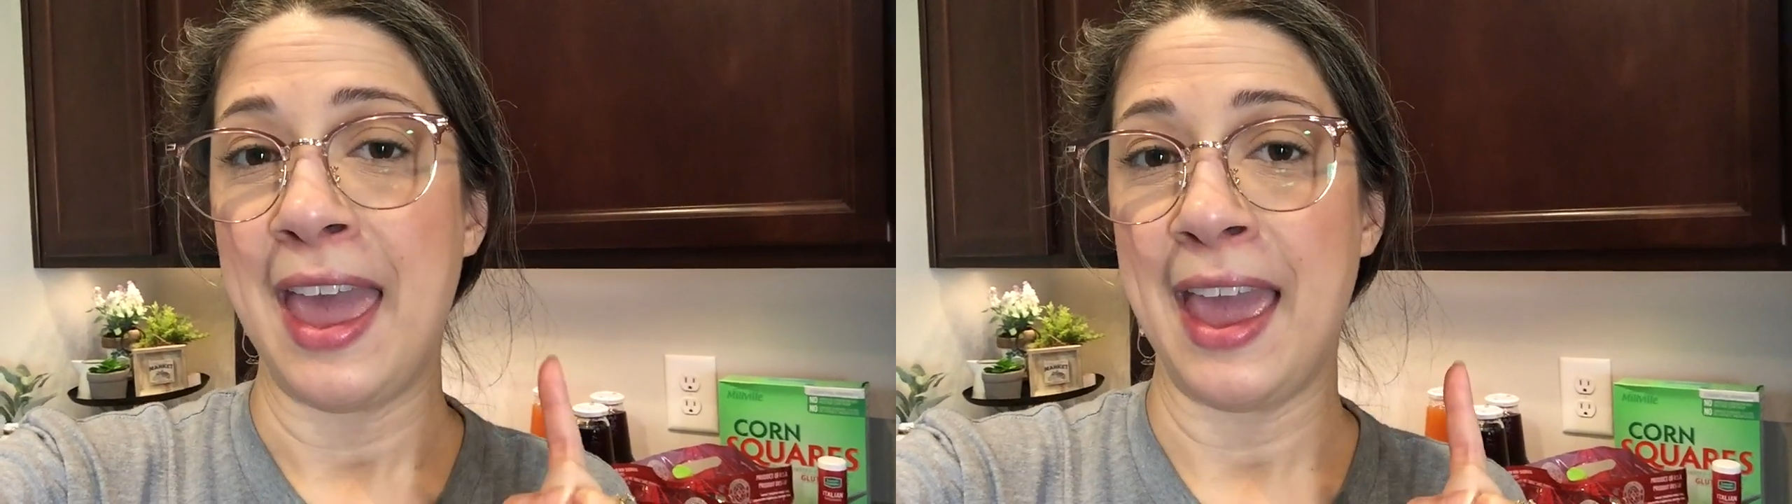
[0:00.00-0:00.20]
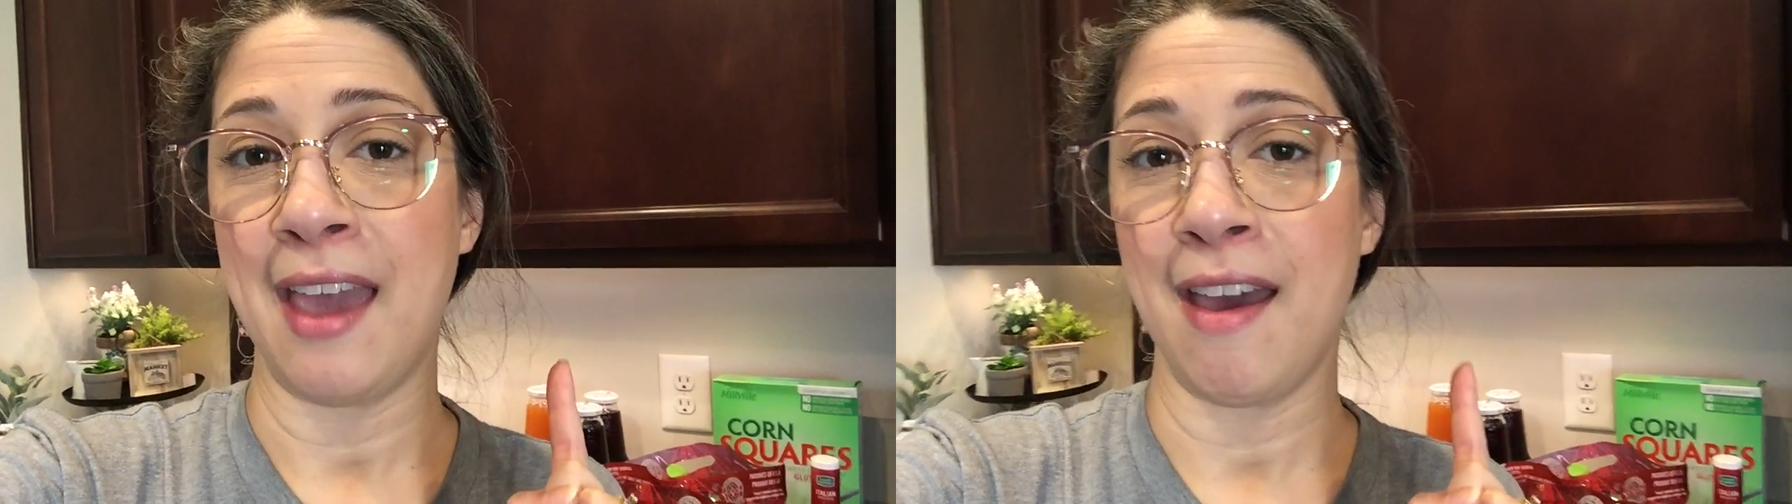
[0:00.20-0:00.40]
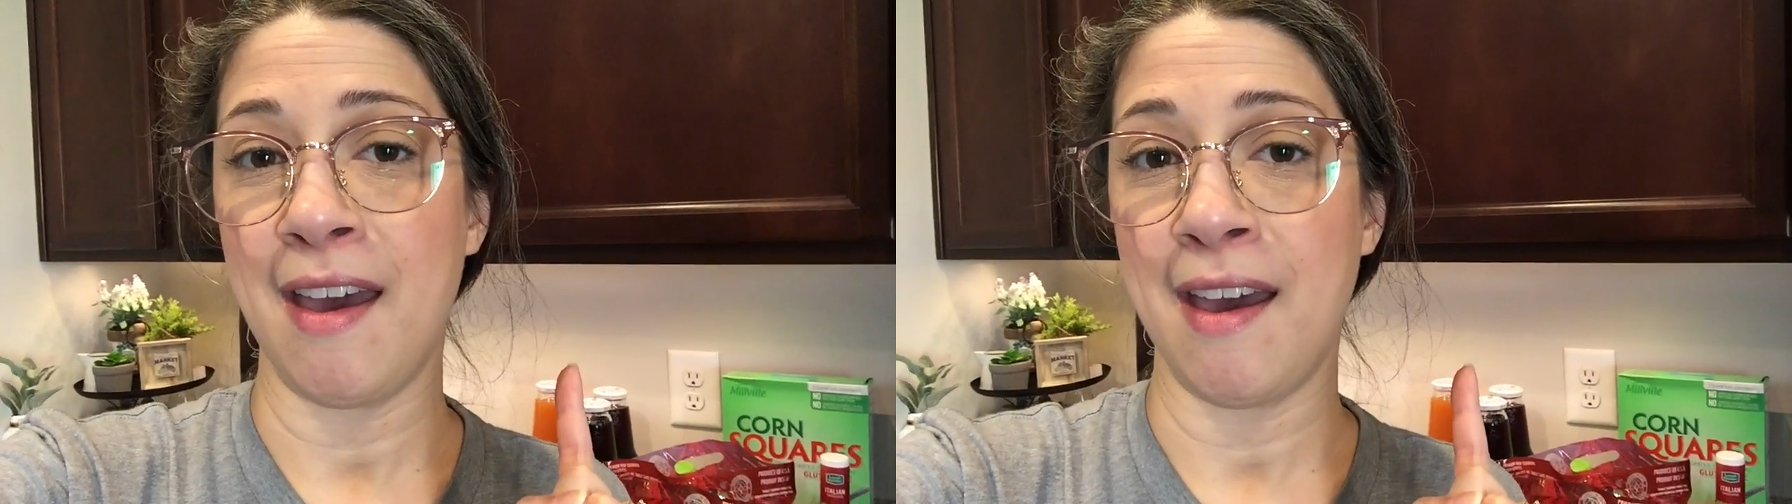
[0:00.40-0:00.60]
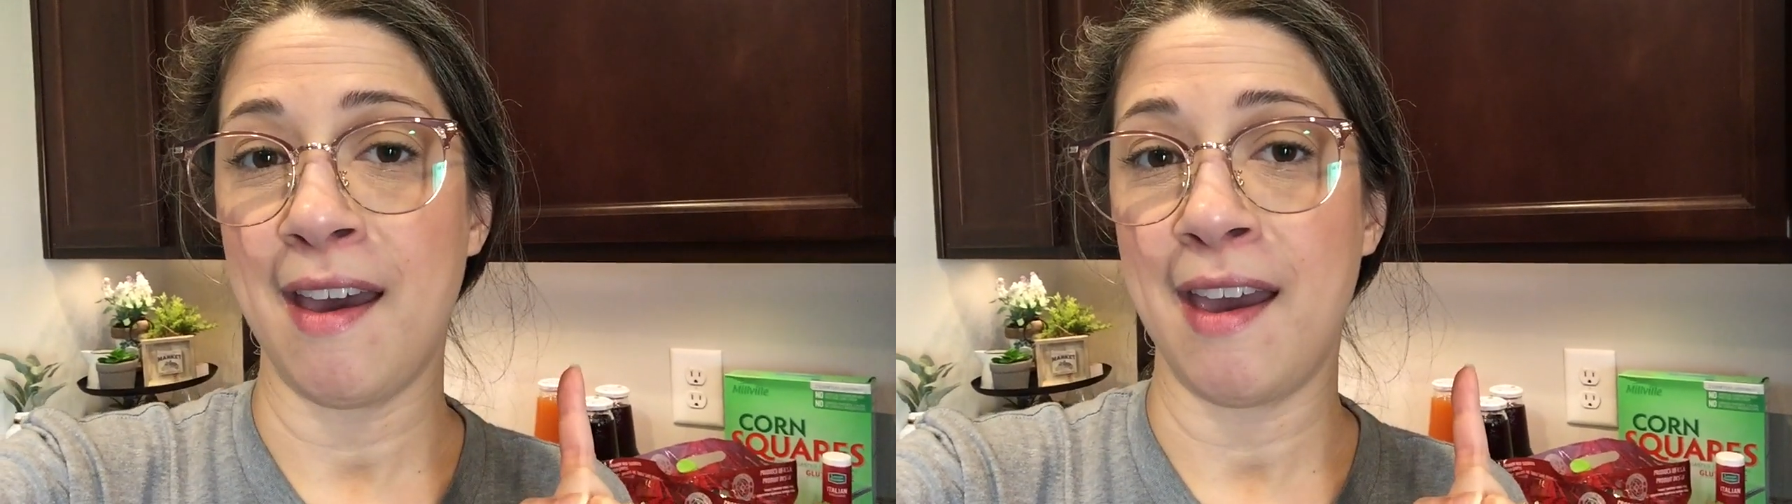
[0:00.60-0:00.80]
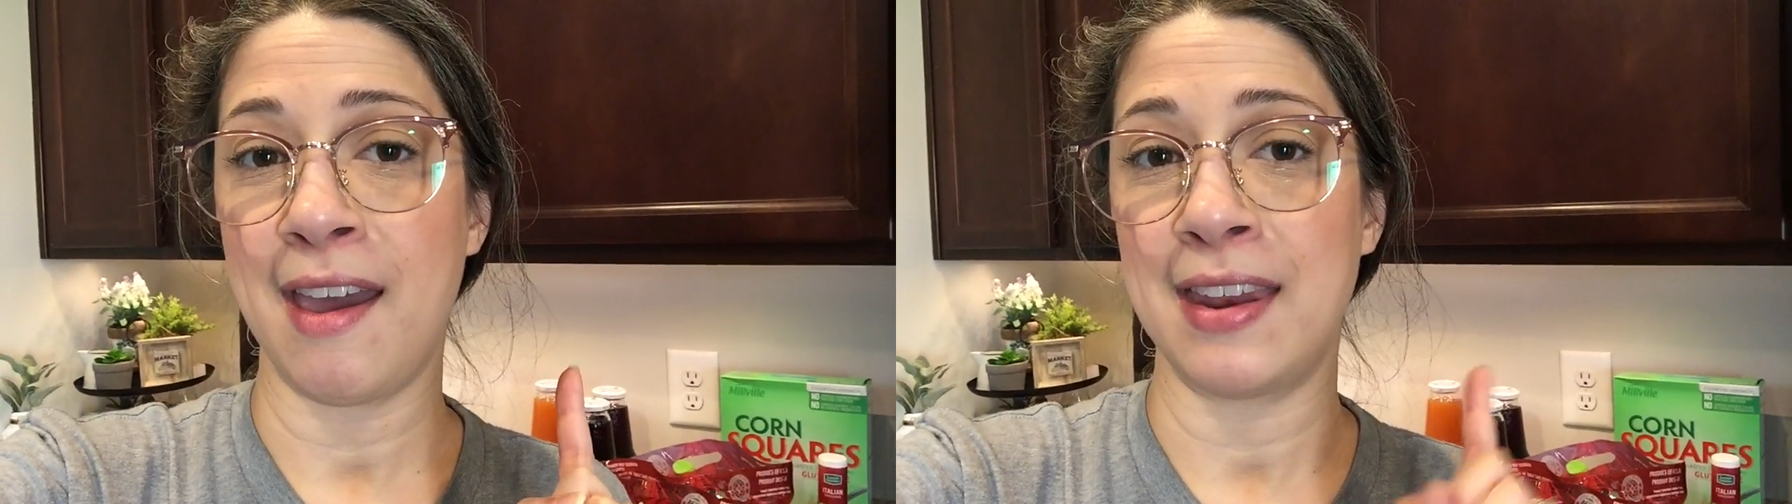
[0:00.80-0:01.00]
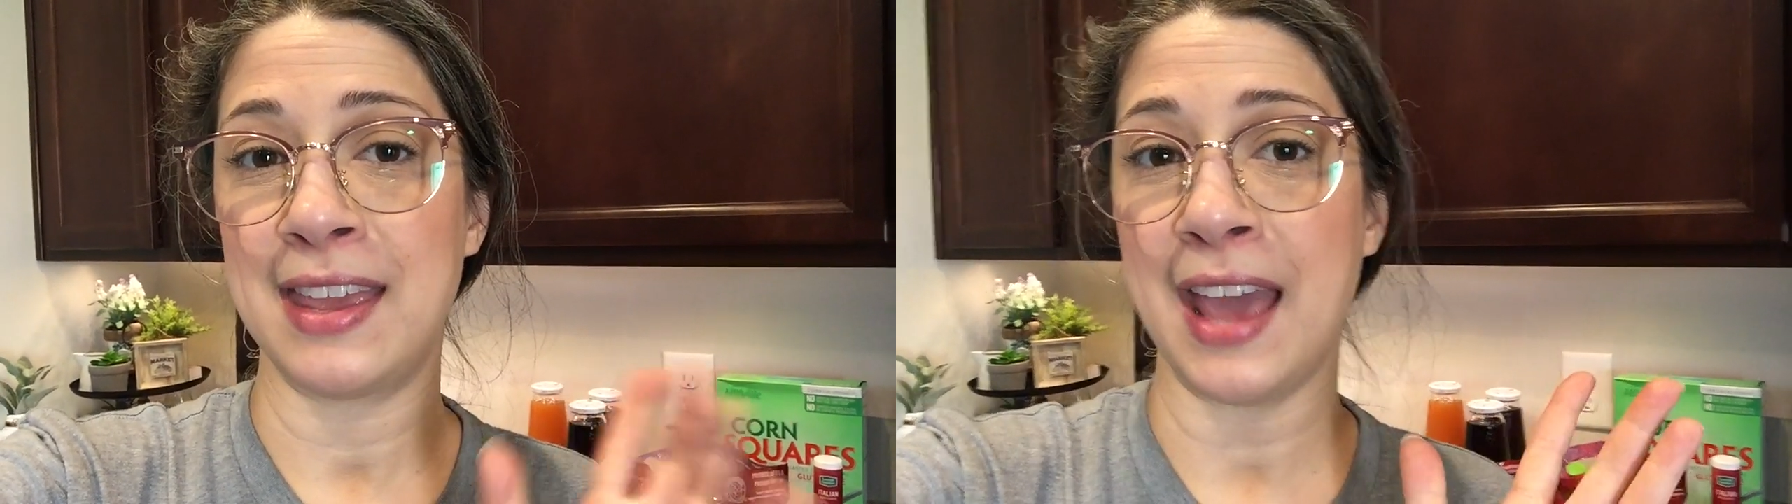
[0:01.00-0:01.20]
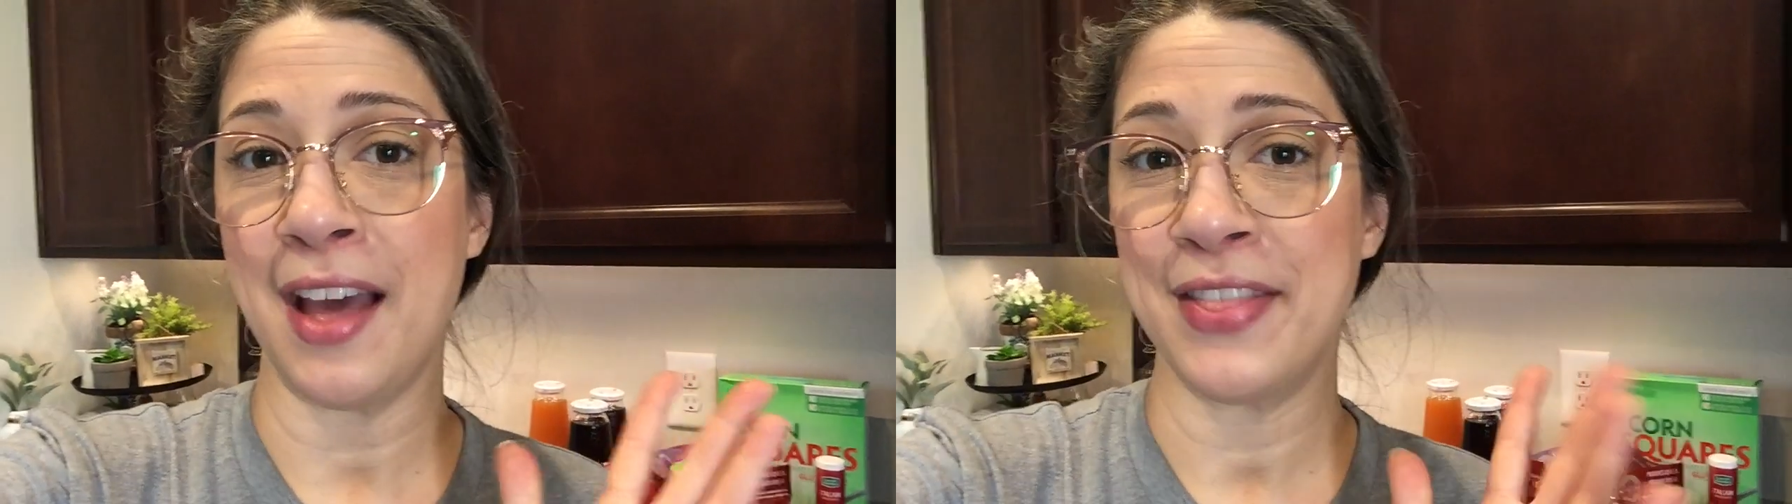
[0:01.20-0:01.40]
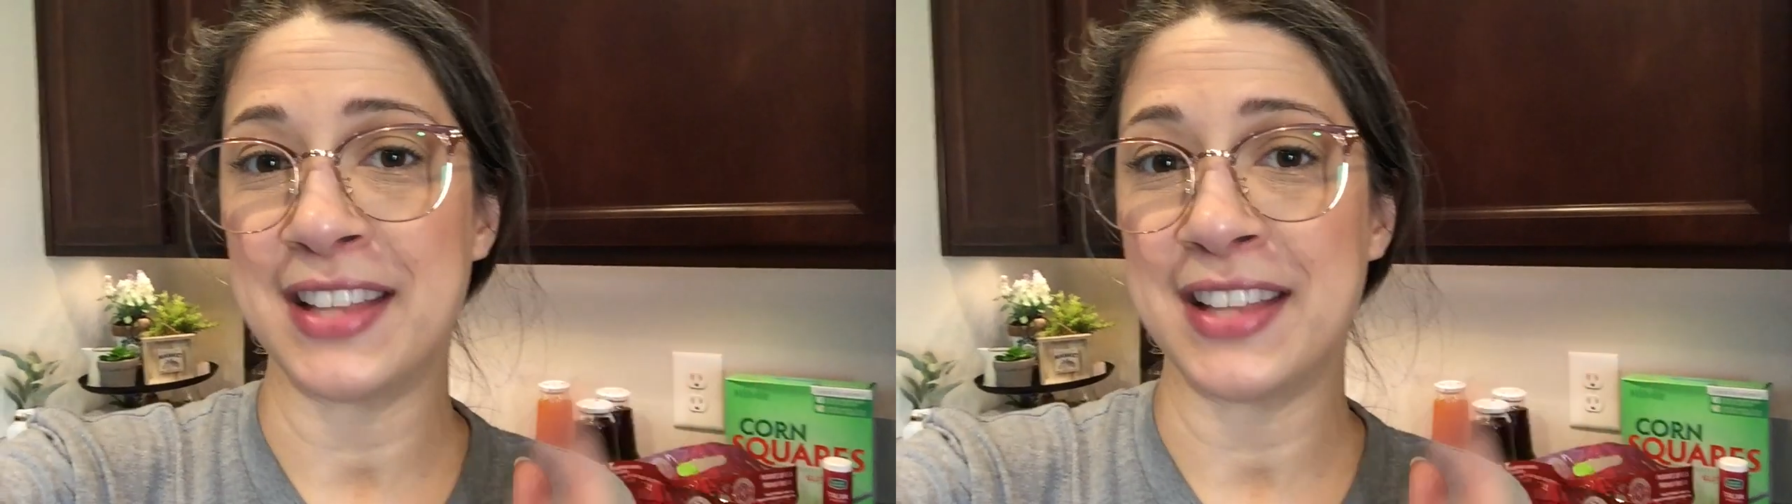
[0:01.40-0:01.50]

And yeah,